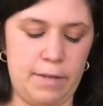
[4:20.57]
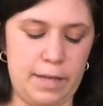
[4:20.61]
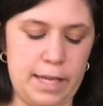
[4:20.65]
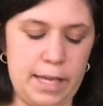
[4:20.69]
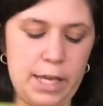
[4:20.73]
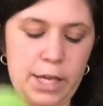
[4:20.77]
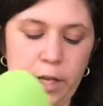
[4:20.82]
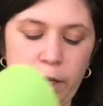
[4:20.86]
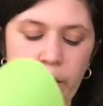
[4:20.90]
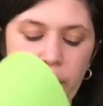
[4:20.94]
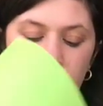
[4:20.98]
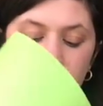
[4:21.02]

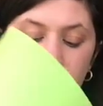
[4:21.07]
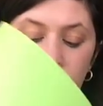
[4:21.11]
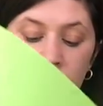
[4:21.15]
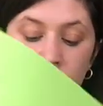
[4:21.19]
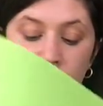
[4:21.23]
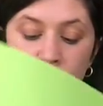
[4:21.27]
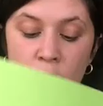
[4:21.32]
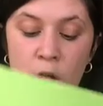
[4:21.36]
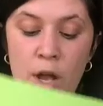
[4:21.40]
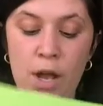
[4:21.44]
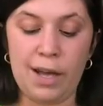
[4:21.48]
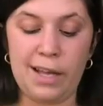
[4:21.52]
here.
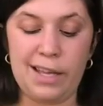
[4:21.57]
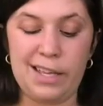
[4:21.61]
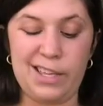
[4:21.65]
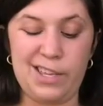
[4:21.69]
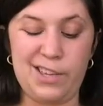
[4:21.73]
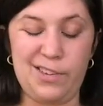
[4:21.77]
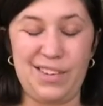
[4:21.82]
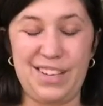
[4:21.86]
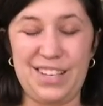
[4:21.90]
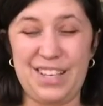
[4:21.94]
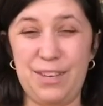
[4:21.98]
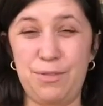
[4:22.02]
You
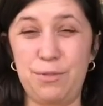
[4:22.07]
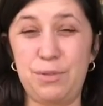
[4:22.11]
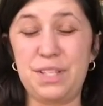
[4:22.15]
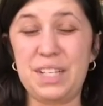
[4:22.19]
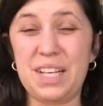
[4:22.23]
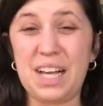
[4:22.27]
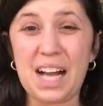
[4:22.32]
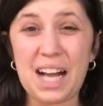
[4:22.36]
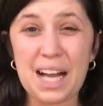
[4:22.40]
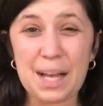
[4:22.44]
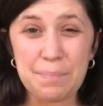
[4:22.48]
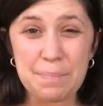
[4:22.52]
can use
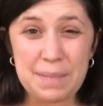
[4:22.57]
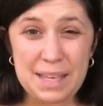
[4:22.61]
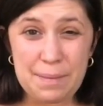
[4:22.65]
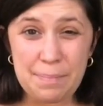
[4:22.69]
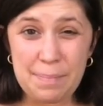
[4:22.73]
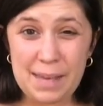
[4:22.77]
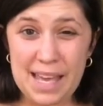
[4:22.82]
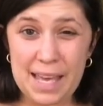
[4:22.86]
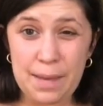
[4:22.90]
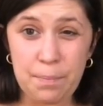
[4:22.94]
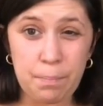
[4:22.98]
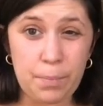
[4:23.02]
copy
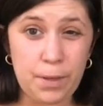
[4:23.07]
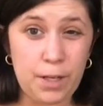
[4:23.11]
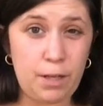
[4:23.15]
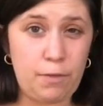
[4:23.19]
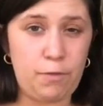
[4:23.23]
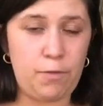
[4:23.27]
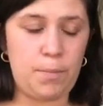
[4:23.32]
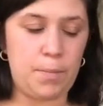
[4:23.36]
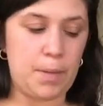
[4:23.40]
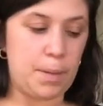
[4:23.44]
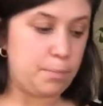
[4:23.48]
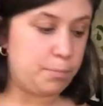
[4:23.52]
paper
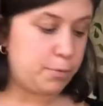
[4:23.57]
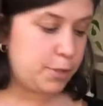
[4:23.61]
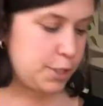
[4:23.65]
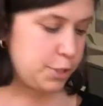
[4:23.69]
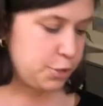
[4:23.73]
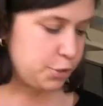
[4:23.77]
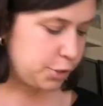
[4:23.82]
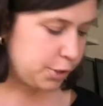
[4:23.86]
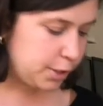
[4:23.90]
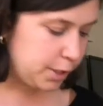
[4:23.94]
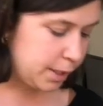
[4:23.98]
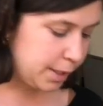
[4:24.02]
from your
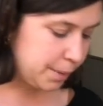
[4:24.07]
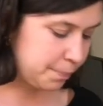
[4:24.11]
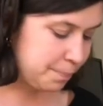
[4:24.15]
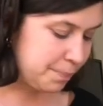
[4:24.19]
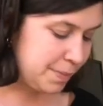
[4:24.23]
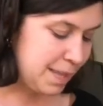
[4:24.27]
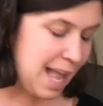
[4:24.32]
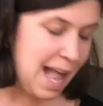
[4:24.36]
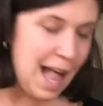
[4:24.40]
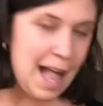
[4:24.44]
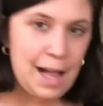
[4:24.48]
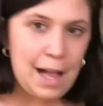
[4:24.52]
printer.
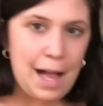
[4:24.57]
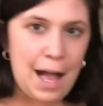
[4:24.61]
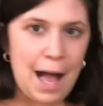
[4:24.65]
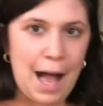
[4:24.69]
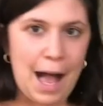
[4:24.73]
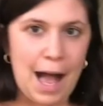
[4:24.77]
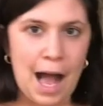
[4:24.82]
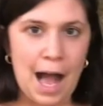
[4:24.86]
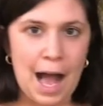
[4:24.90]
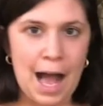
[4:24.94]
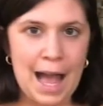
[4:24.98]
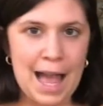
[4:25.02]

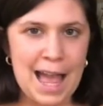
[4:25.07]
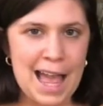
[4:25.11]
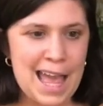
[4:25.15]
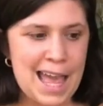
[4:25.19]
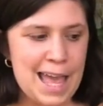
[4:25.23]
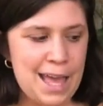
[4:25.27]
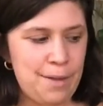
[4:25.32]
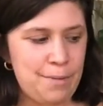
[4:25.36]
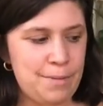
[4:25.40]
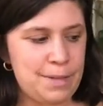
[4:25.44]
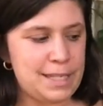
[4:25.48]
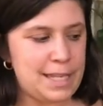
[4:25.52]

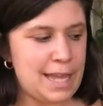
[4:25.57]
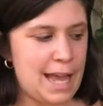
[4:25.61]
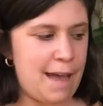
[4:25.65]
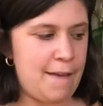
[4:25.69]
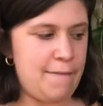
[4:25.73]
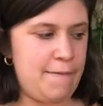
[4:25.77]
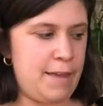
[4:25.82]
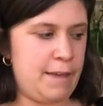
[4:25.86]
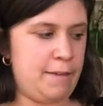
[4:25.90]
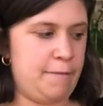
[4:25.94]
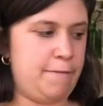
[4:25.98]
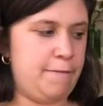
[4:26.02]
I was
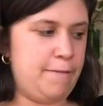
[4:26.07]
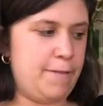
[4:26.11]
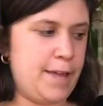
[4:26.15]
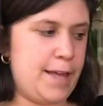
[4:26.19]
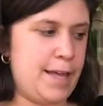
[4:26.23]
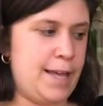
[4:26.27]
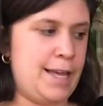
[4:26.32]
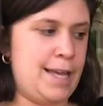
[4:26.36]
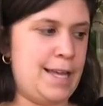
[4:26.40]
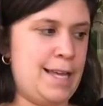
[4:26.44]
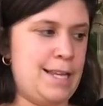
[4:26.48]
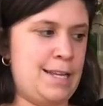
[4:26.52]
having
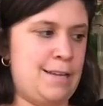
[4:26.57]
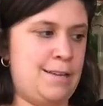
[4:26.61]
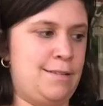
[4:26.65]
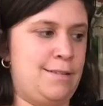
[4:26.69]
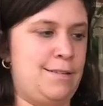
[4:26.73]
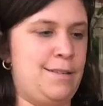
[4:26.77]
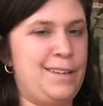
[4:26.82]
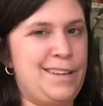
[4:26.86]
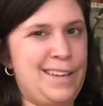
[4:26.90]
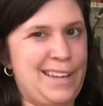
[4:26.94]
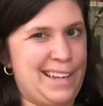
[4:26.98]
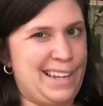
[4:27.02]
fun.
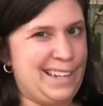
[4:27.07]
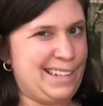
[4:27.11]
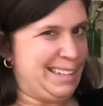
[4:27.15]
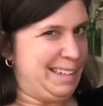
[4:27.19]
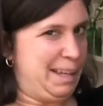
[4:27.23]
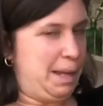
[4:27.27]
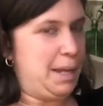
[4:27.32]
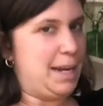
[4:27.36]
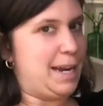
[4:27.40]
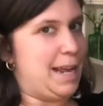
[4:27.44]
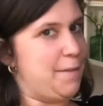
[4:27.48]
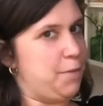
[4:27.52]

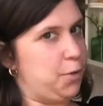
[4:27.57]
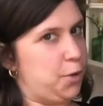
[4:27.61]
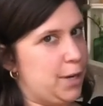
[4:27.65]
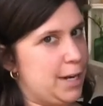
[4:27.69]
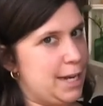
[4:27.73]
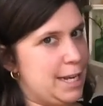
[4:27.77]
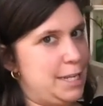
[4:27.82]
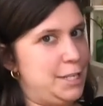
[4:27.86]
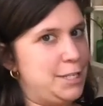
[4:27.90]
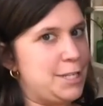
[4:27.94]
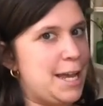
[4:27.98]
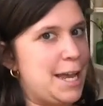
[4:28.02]
I've
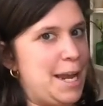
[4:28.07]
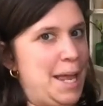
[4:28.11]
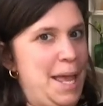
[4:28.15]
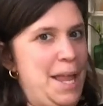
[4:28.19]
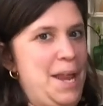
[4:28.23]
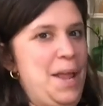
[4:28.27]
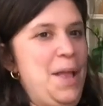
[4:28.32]
already done it,